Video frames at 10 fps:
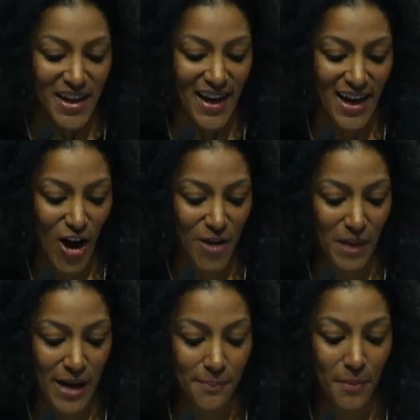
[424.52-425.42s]
on
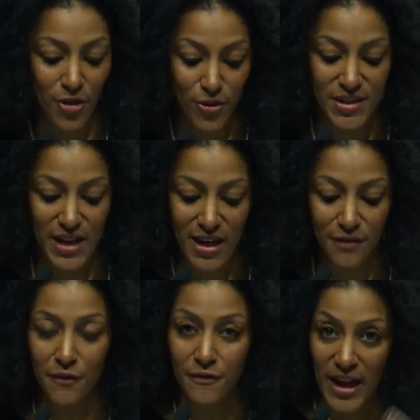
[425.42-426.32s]
my mother's side
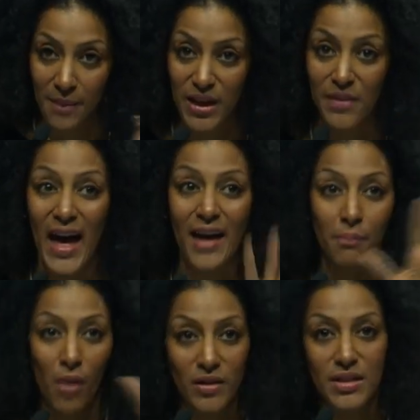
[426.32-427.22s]
of the family, that
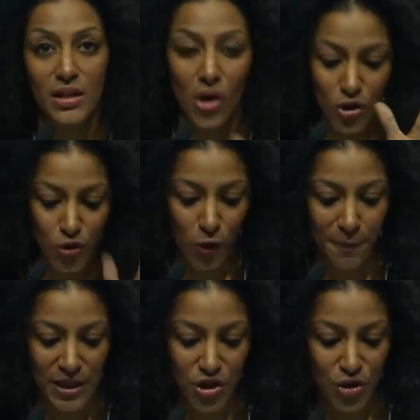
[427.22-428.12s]
multicultural
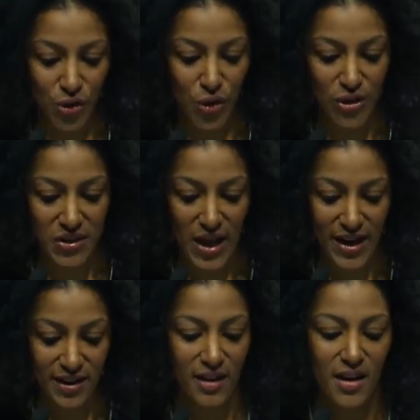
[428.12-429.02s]
picture looked
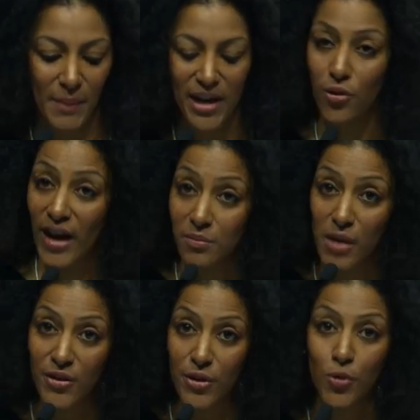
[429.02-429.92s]
like my
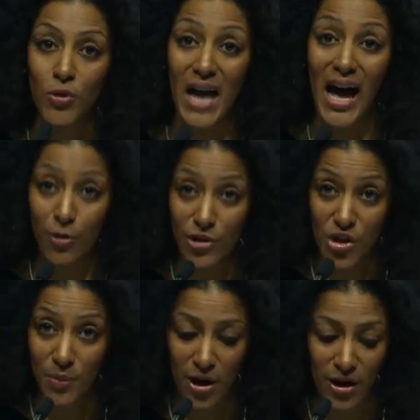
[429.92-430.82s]
grandmother, who was
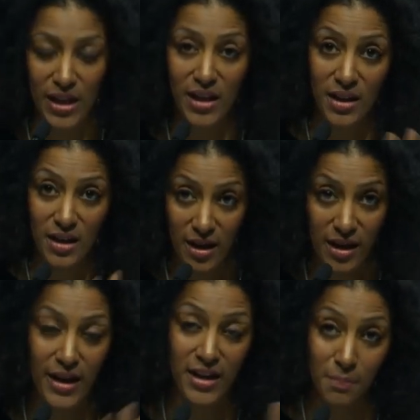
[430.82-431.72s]
Irish-American
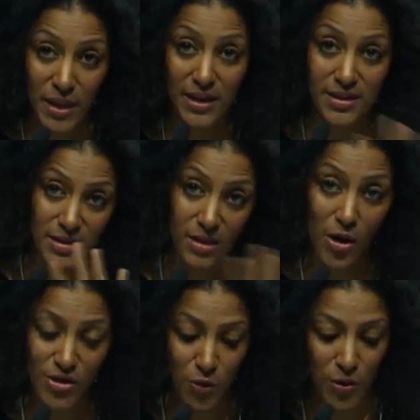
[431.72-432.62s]
and a mix
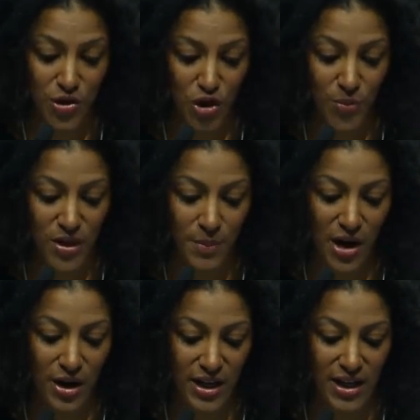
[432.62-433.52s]
also with
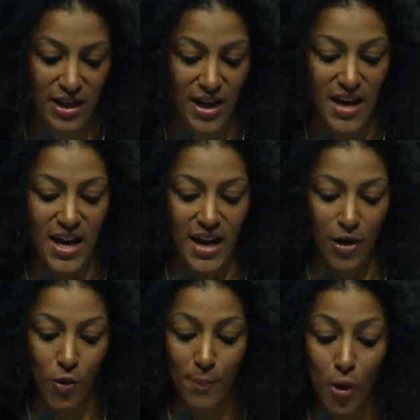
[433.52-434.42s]
German-American.
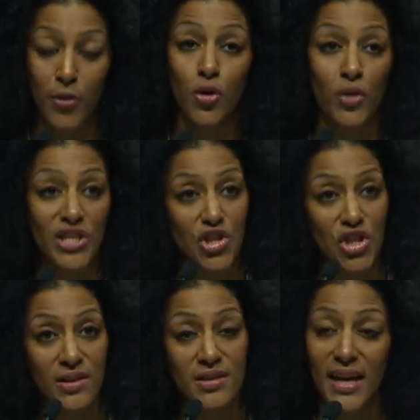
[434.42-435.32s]
There were both
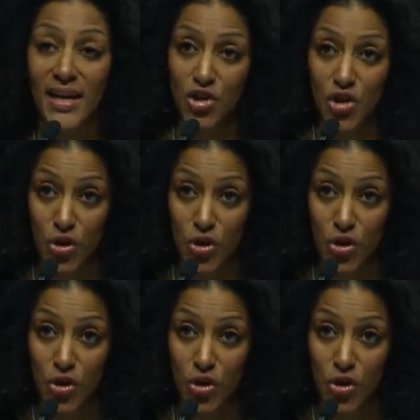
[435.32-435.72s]
Christians and